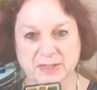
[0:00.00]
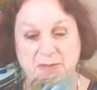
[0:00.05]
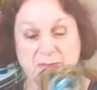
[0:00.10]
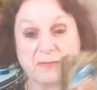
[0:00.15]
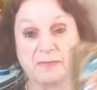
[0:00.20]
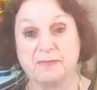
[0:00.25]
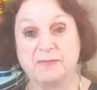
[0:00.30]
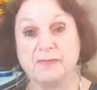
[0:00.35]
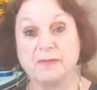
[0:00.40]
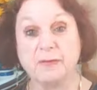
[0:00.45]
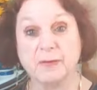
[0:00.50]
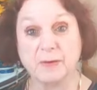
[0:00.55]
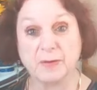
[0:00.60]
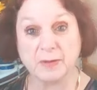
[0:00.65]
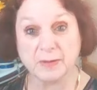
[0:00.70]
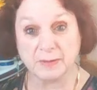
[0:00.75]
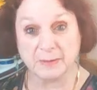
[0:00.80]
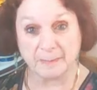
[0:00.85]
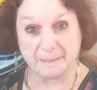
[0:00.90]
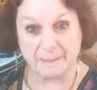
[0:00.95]
the
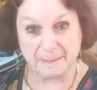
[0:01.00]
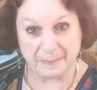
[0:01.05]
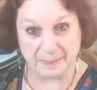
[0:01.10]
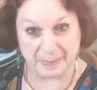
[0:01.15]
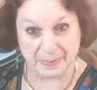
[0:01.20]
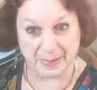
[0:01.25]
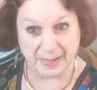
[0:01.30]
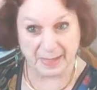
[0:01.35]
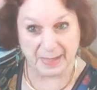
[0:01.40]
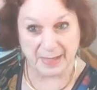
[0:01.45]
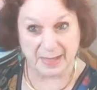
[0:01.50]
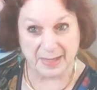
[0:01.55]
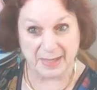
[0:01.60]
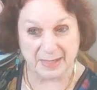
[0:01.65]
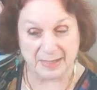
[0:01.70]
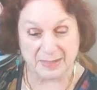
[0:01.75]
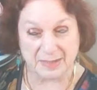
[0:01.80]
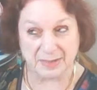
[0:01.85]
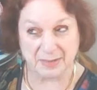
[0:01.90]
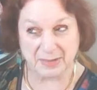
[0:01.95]
Fool.
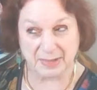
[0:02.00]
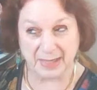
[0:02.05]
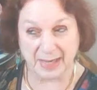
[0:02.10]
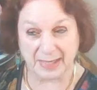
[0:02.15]
So the